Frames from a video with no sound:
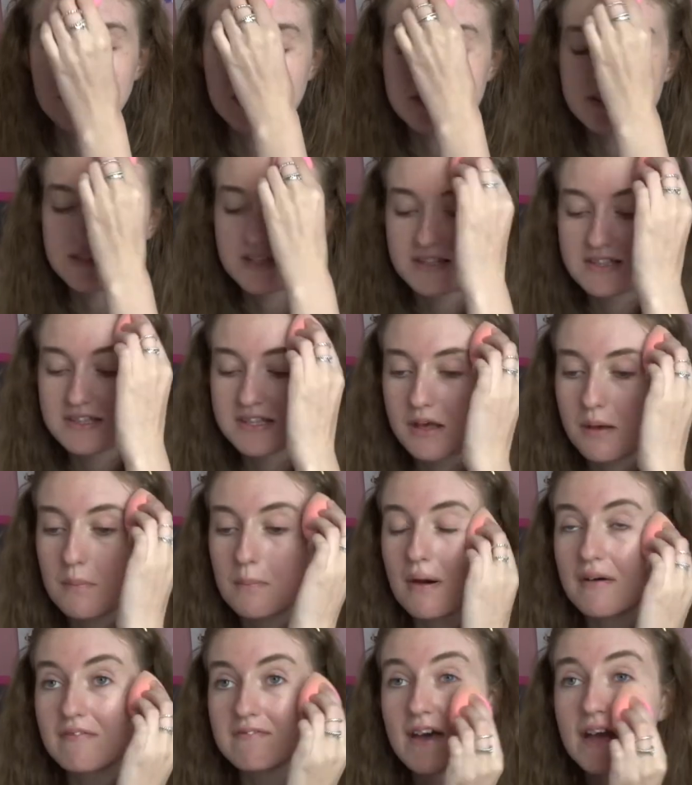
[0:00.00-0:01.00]
this into
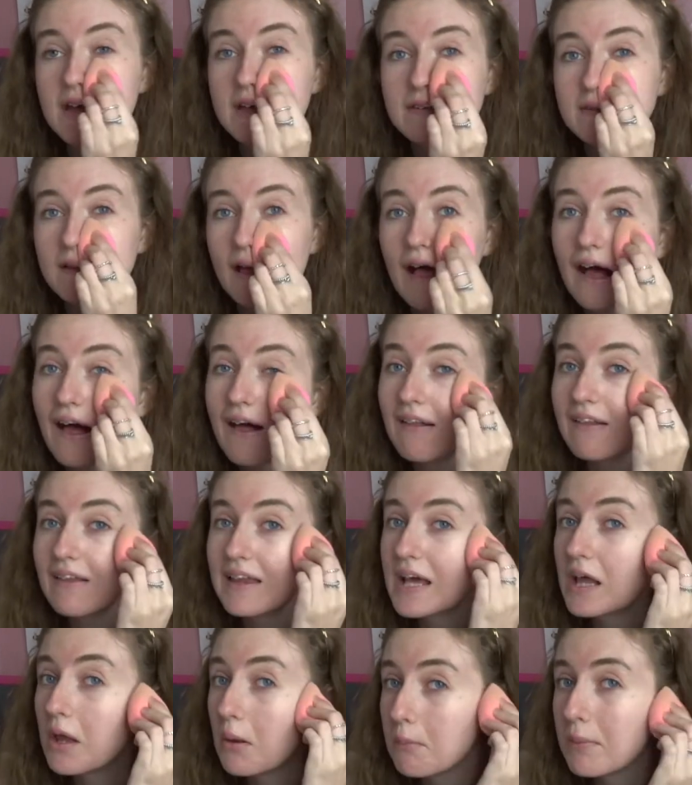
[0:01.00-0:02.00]
my face a
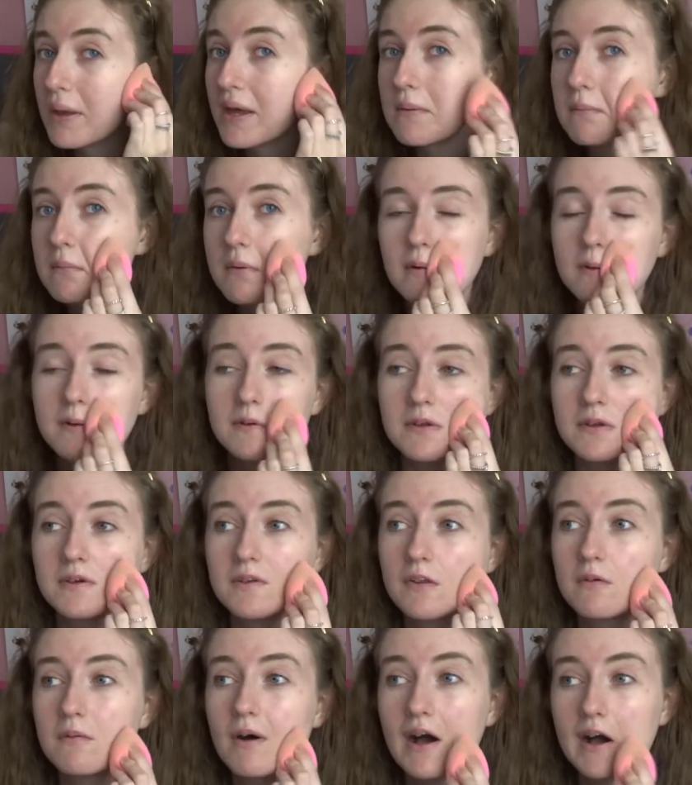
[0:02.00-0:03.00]
little bit, because
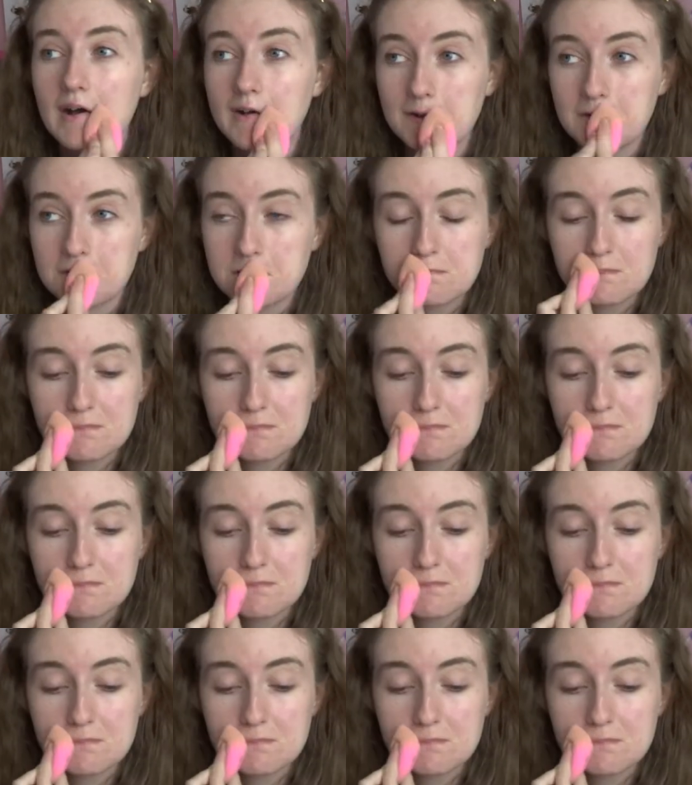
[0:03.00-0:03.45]
otherwise